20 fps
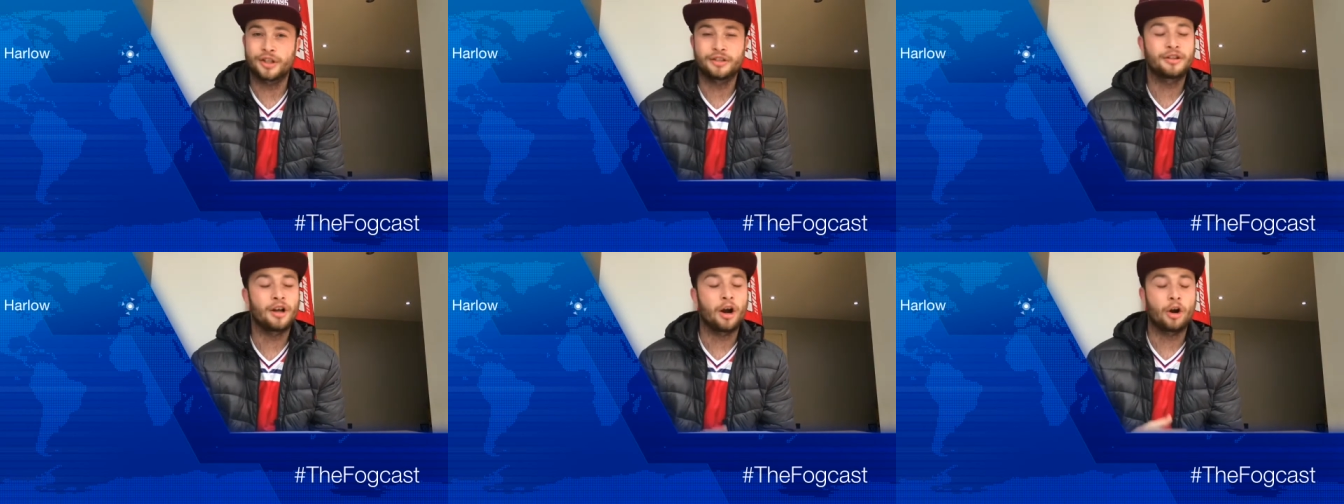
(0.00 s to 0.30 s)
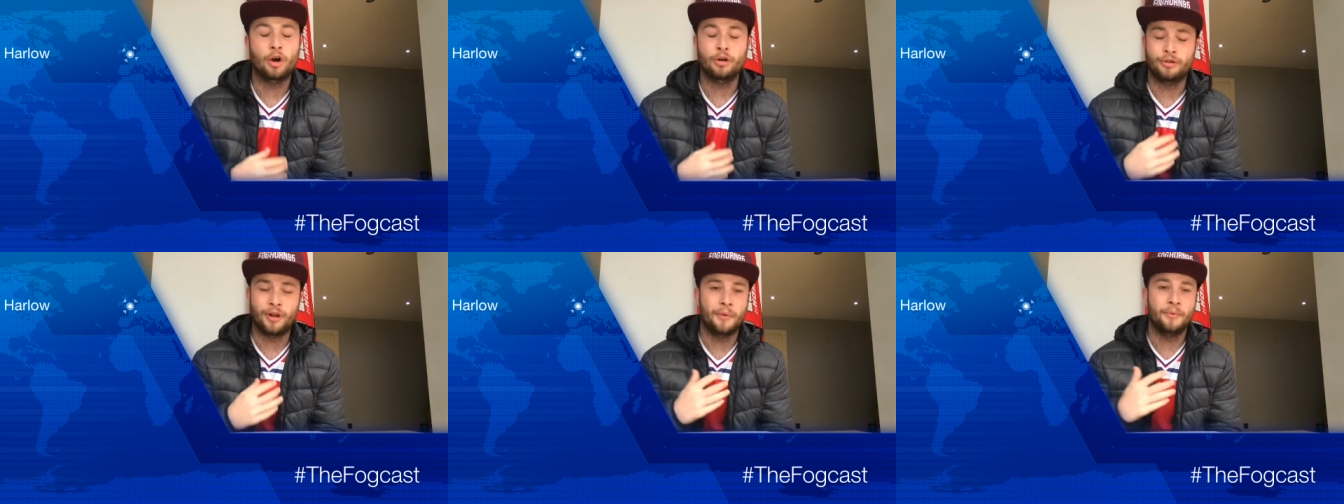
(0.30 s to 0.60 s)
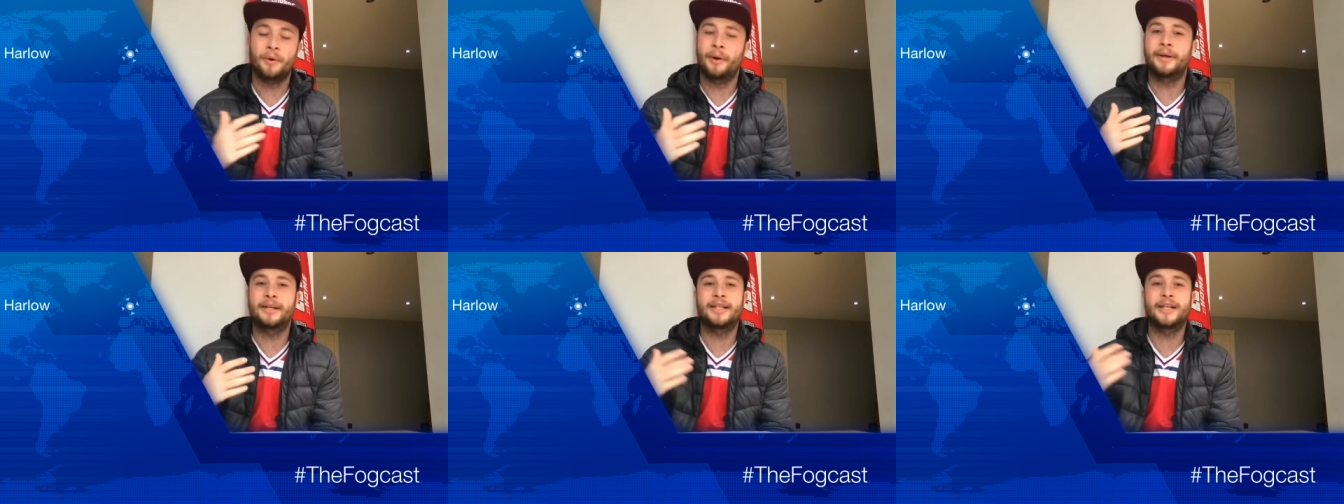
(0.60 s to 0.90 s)
that I
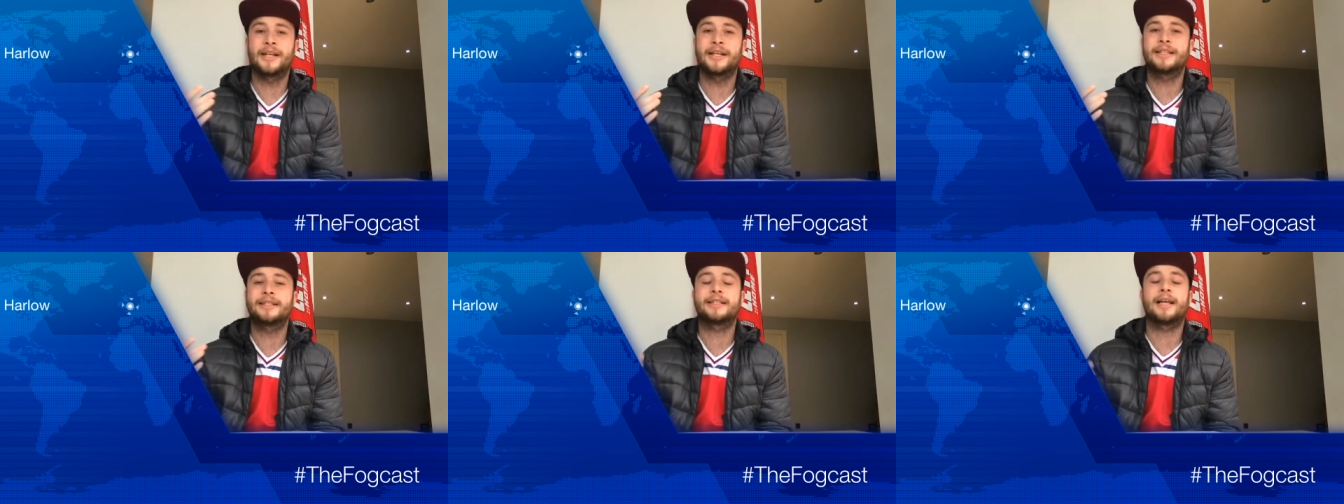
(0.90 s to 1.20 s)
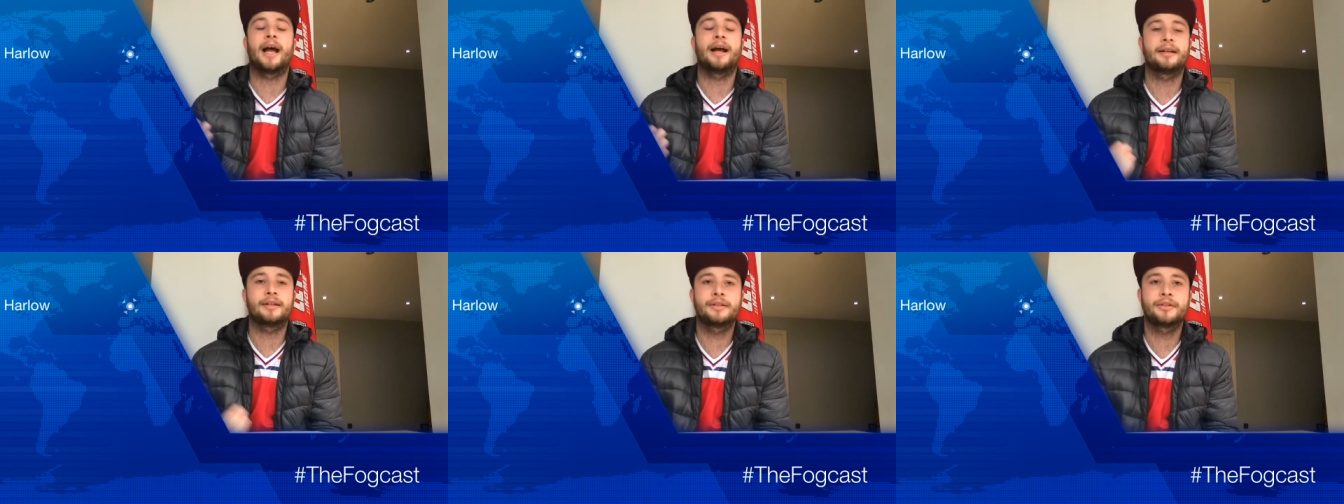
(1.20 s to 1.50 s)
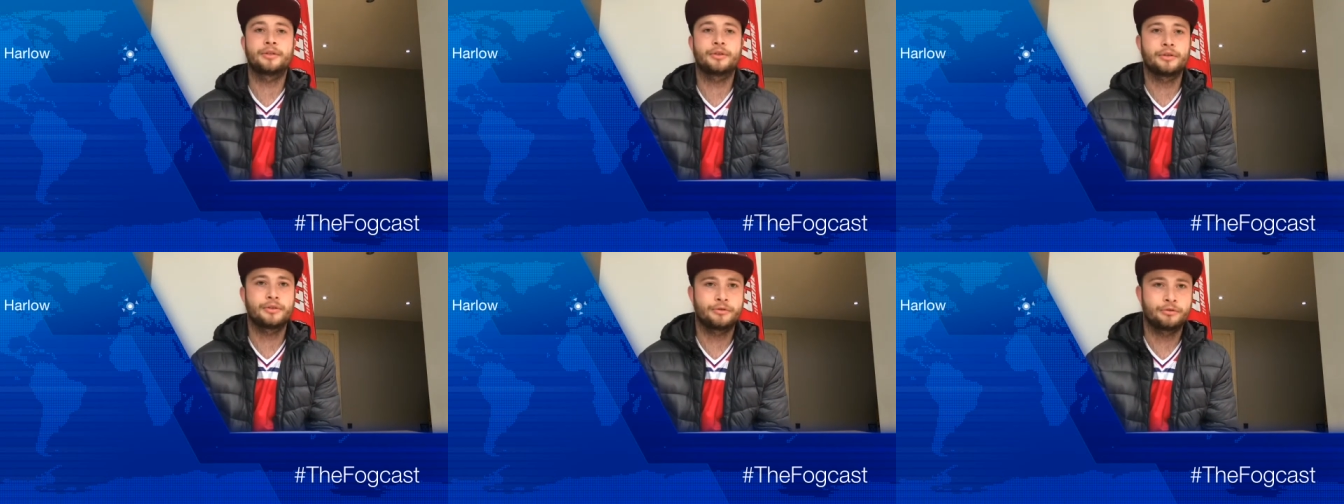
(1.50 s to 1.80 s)
don't know his
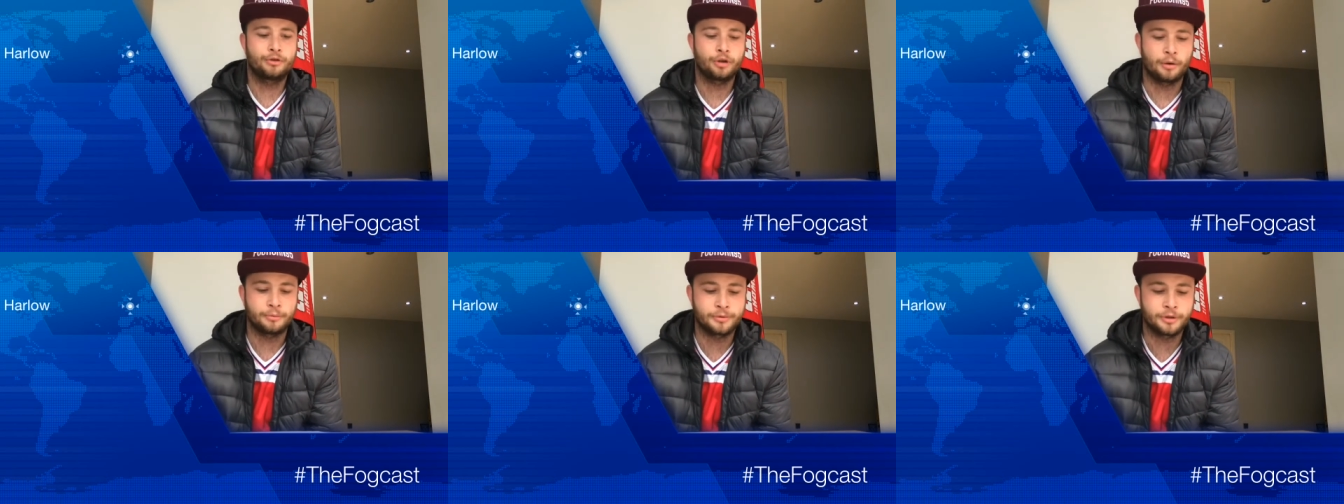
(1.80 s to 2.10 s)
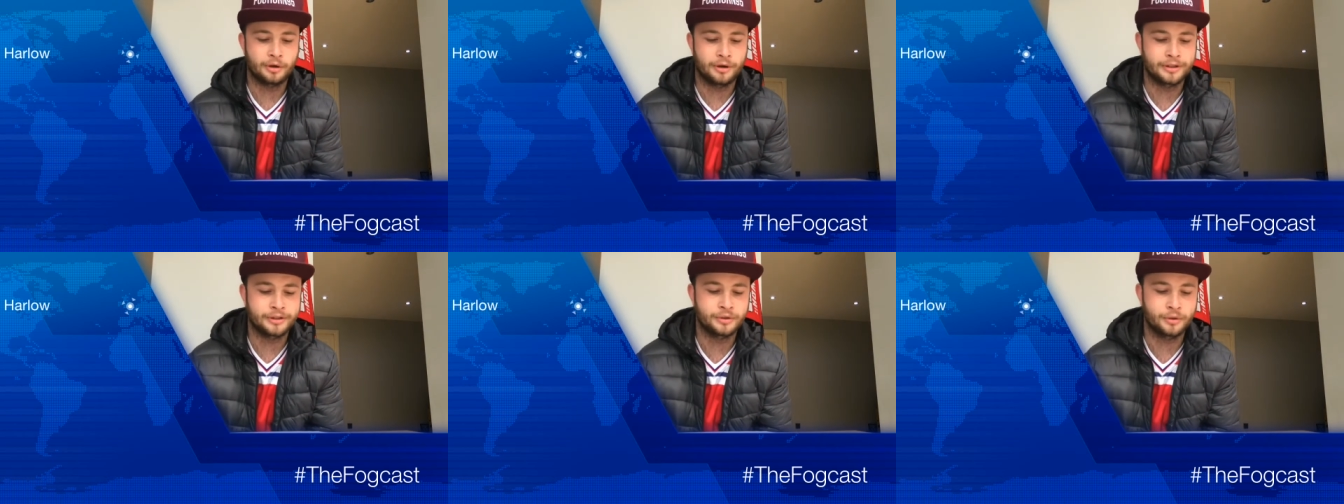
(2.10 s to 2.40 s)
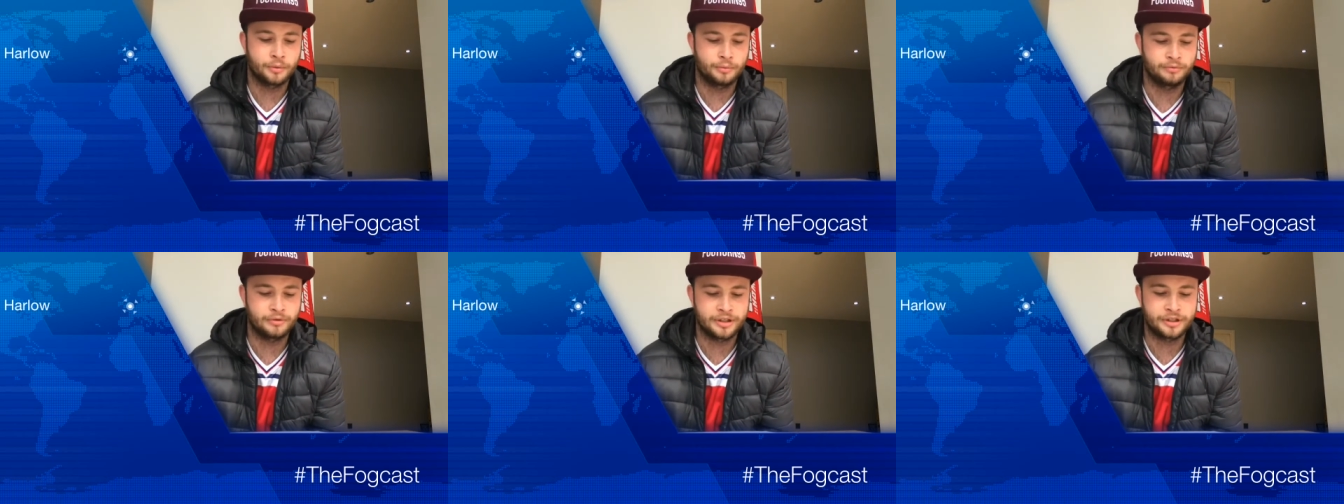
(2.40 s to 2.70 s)
exact job
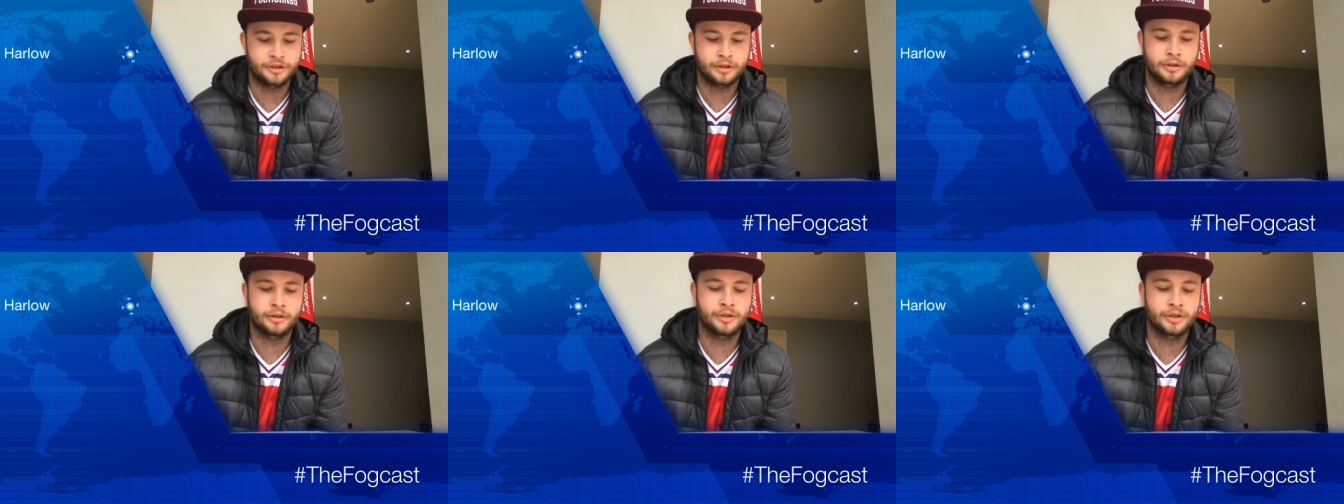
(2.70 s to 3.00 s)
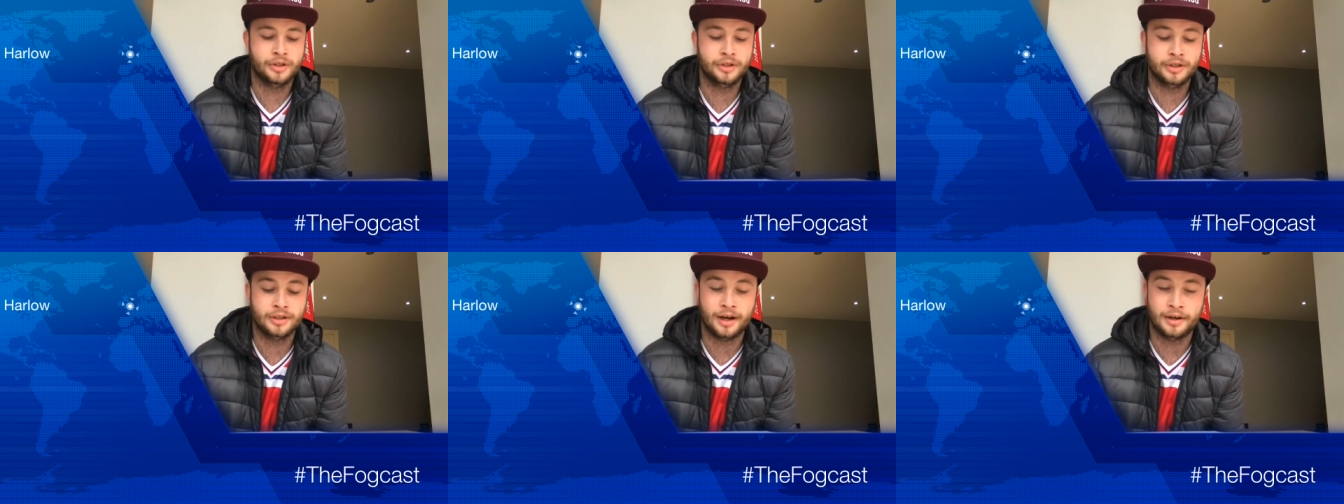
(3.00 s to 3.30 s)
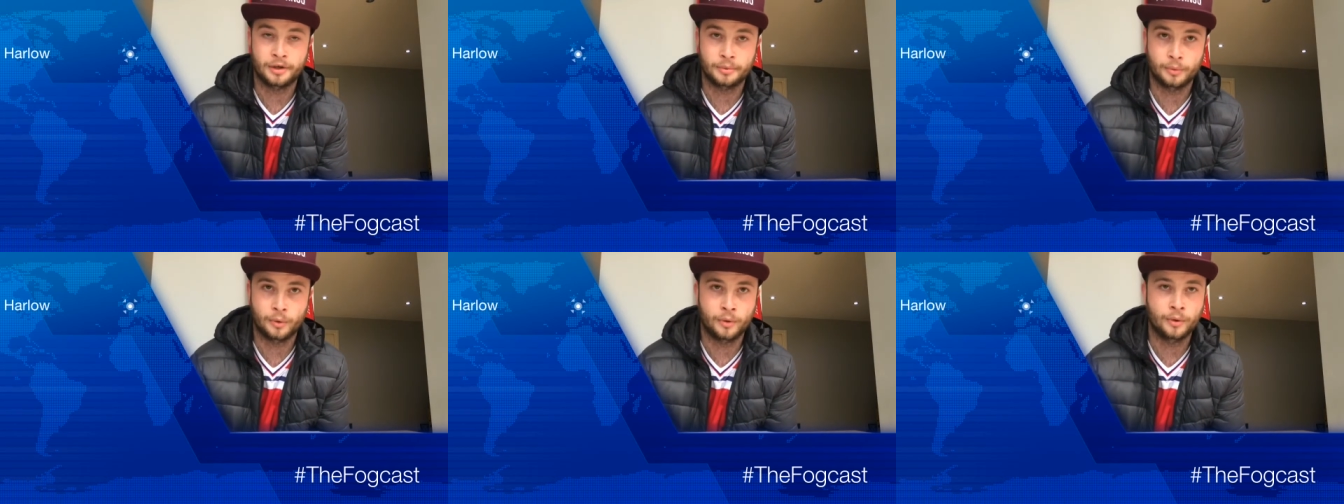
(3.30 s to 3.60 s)
title, Richard
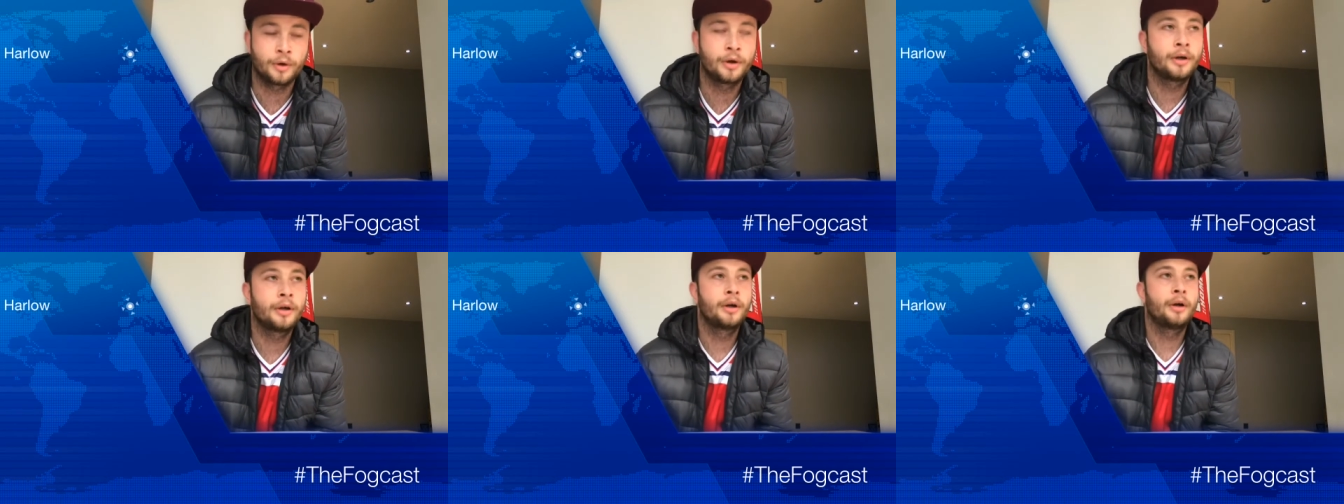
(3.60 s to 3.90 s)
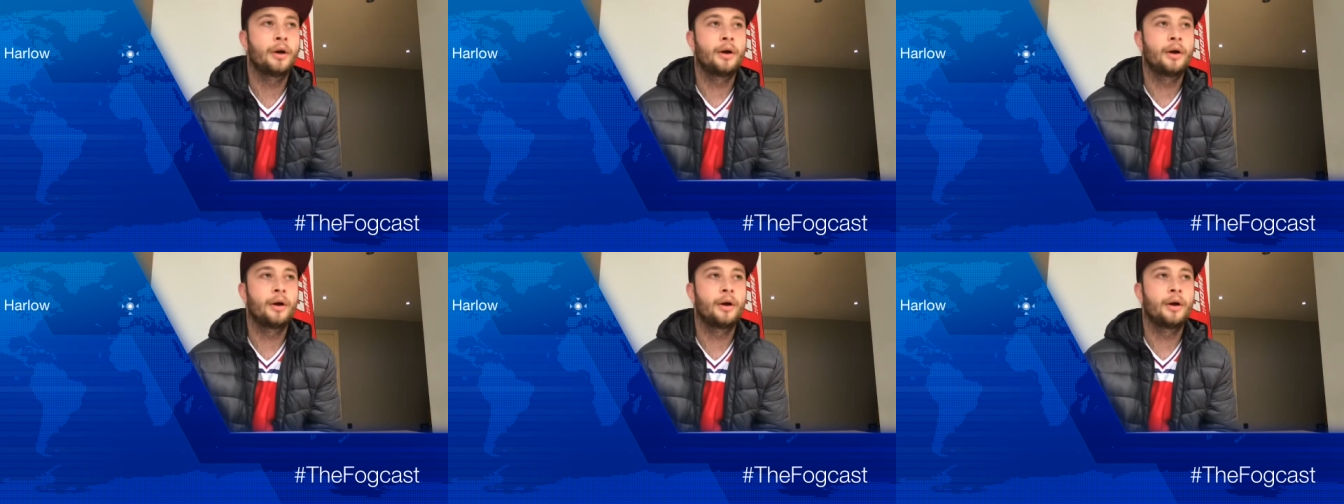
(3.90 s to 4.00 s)
Scudamore,